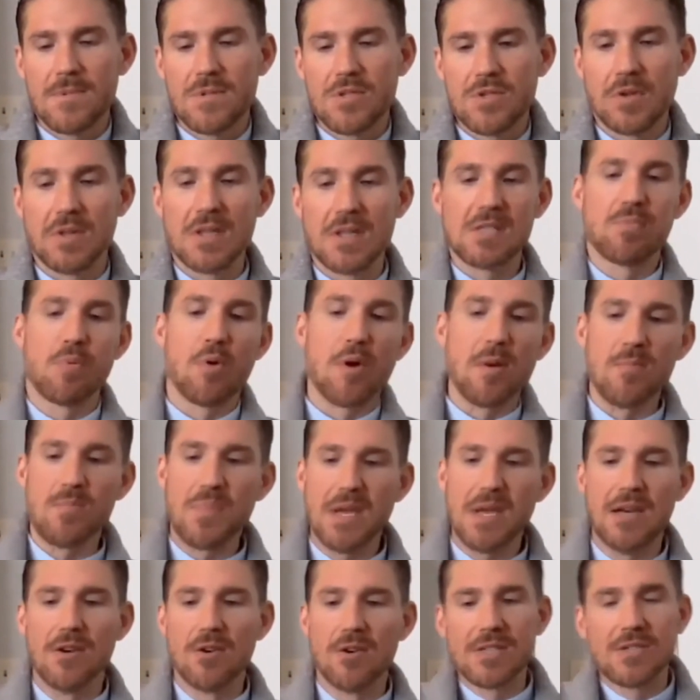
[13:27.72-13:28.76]
So at this point,
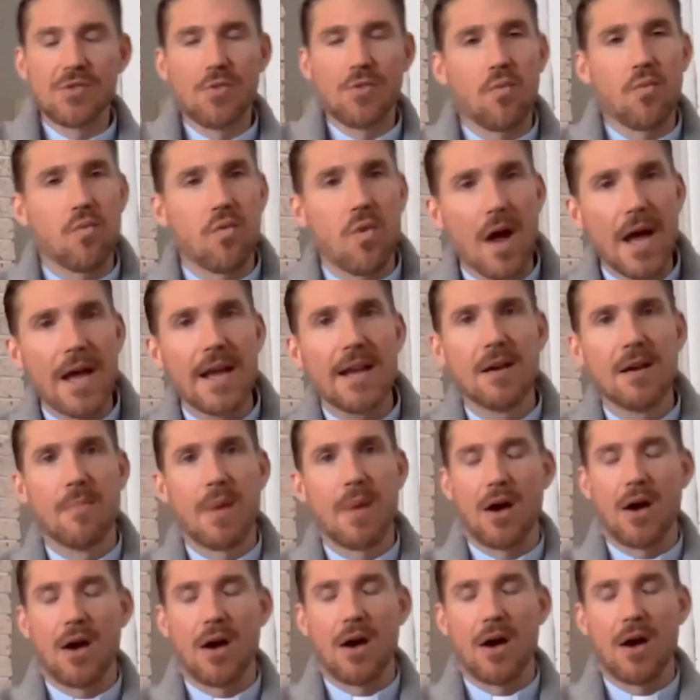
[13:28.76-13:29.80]
Peter is right
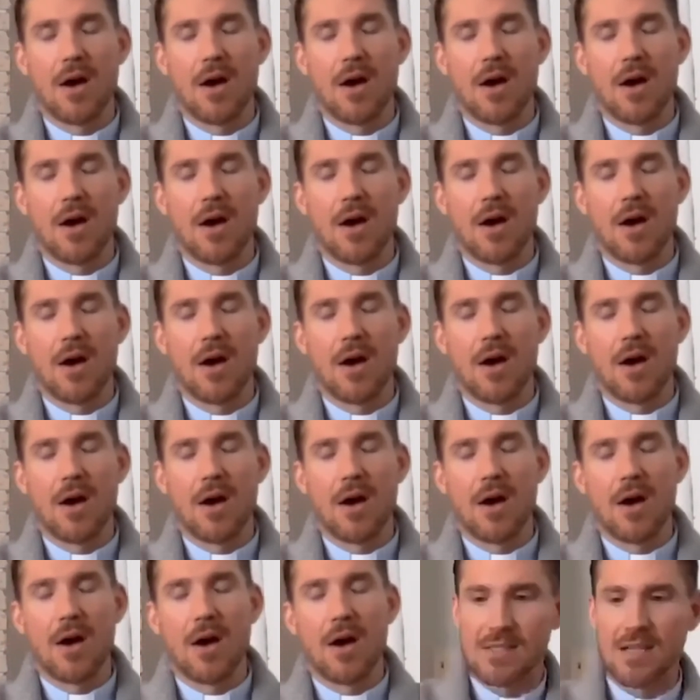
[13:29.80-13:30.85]
about
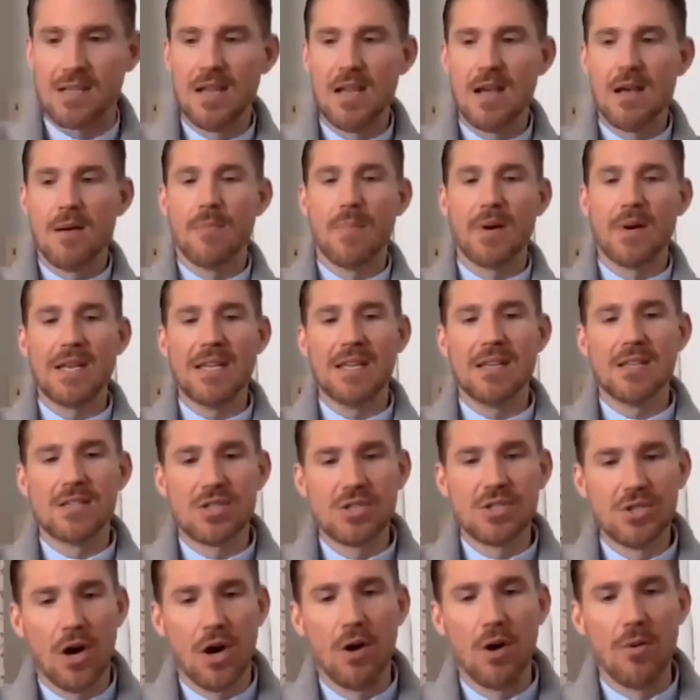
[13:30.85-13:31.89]
is. But he is
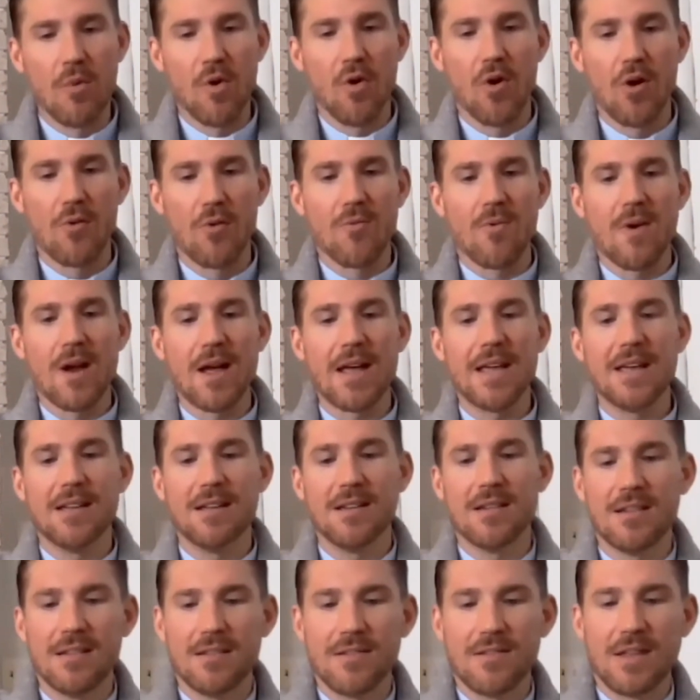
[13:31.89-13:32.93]
no more right,
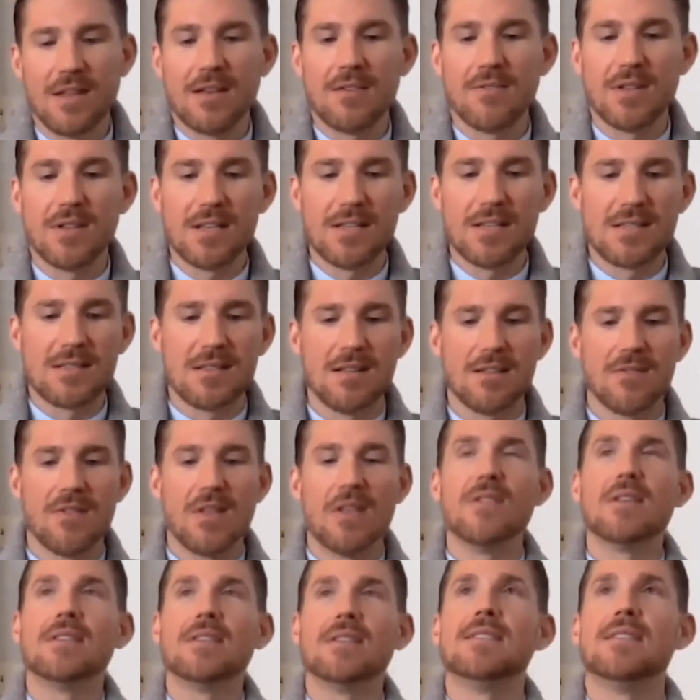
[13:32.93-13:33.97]
think of this,
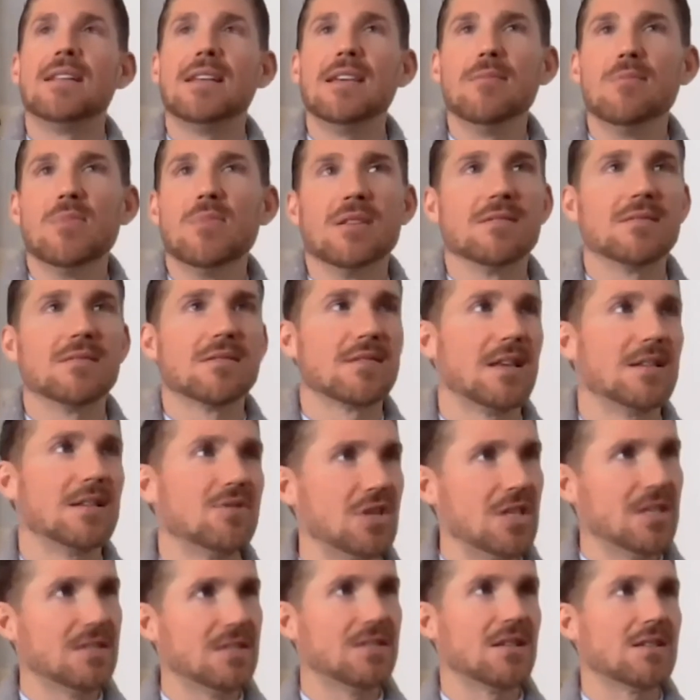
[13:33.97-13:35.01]
than the demons that
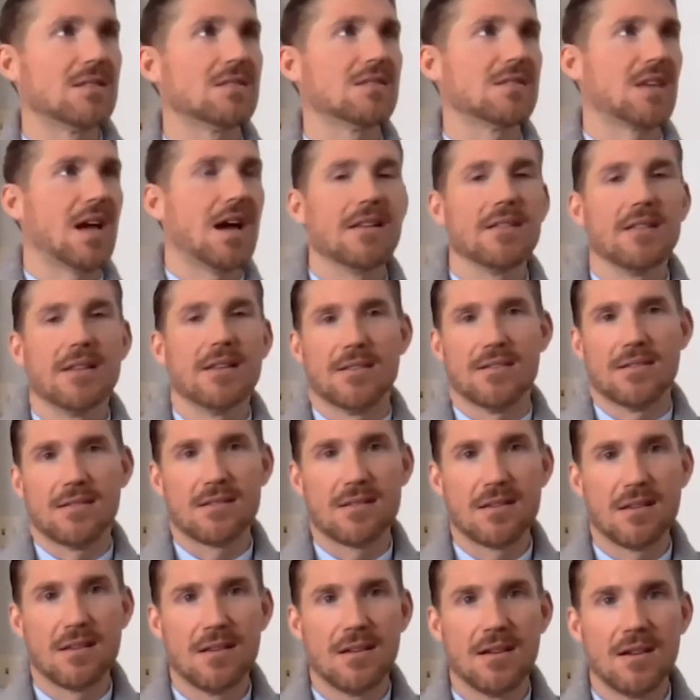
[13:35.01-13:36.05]
Jesus
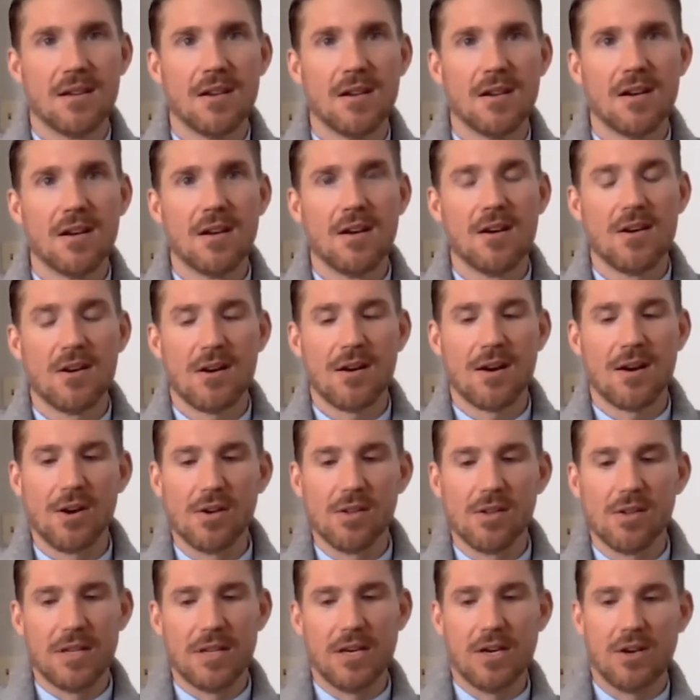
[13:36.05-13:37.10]
silenced
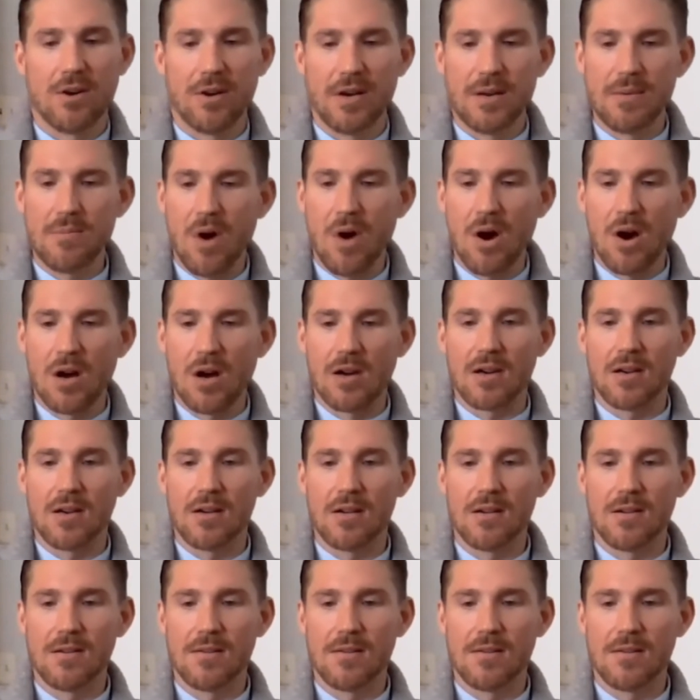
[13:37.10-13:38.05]
earlier in Mark.